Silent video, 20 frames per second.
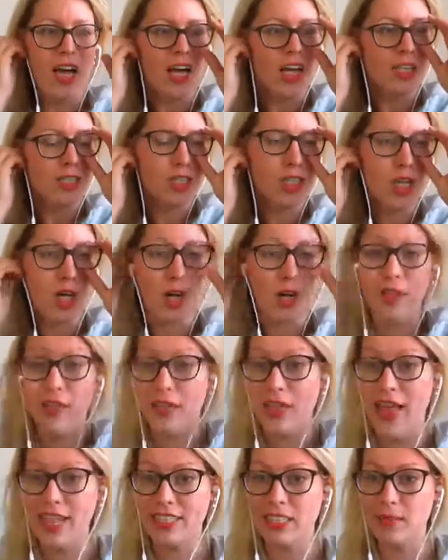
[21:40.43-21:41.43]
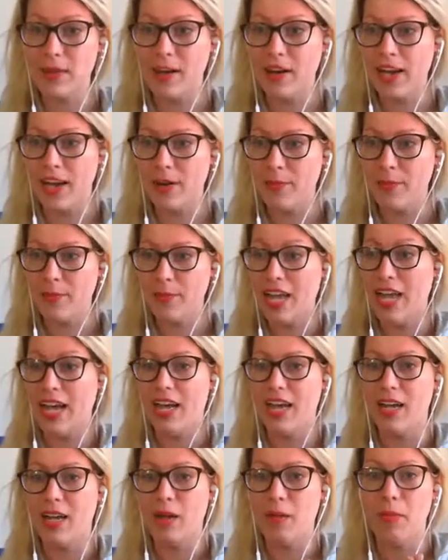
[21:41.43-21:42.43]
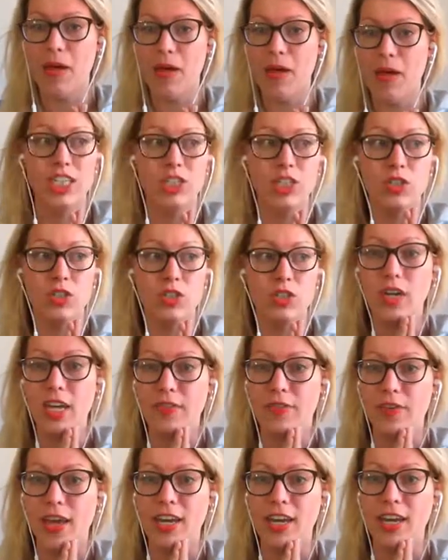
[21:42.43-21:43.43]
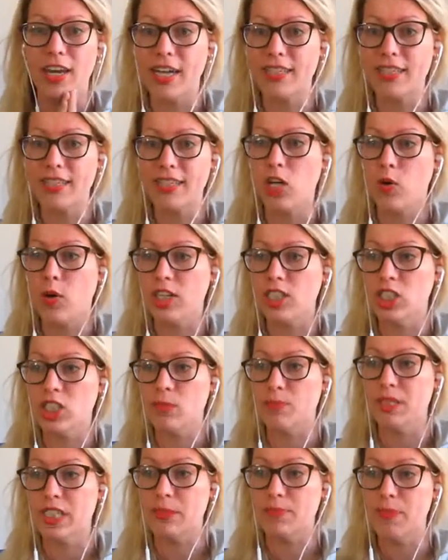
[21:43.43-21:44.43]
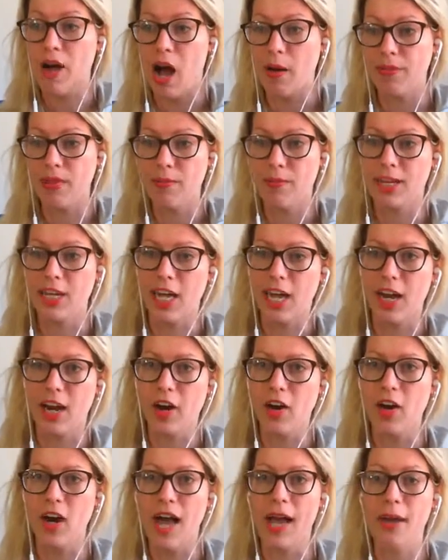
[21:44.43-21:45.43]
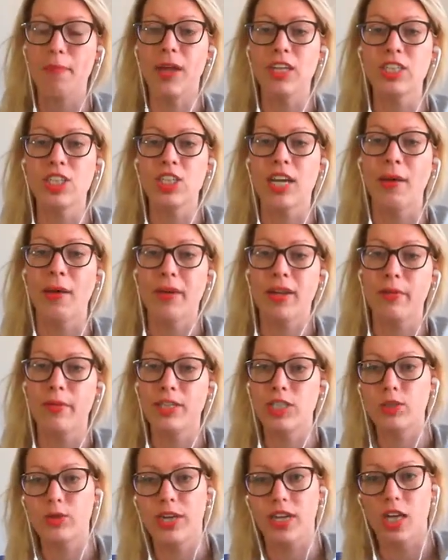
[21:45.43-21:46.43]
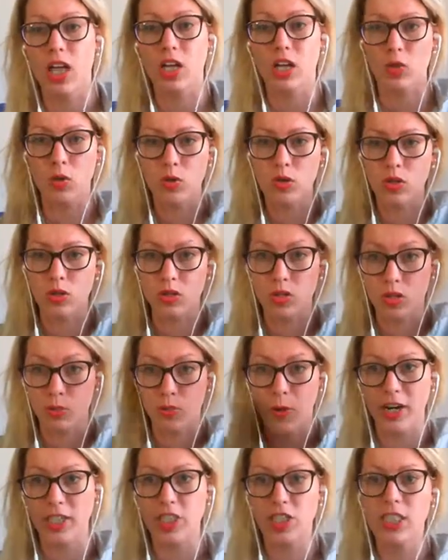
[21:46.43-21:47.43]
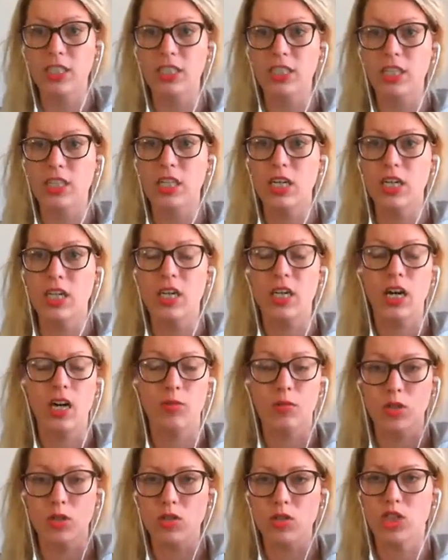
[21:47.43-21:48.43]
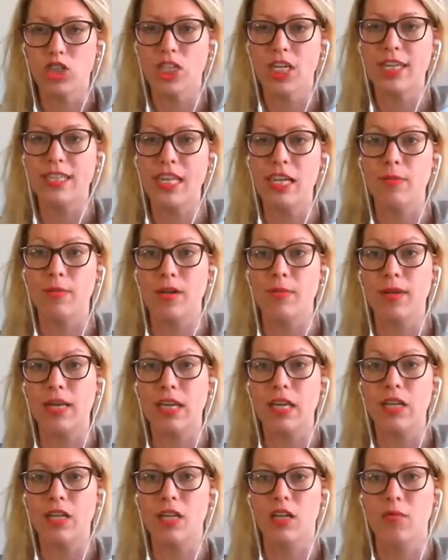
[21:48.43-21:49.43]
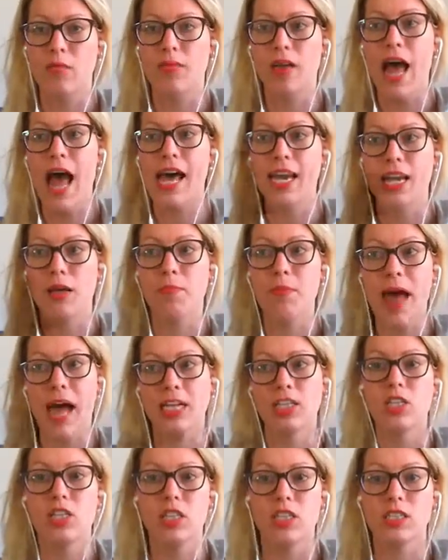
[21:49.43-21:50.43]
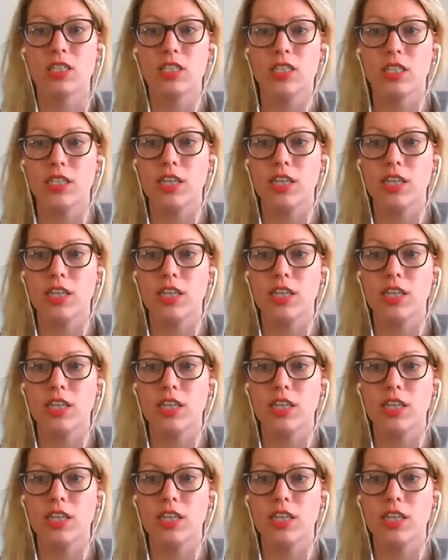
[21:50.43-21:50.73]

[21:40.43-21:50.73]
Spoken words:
So that's about it. If anyone has any questions, please pop them in here. I mentioned I'm going to be doing a Google spreadsheet, a Google Sheet that I'm going to be adding back to this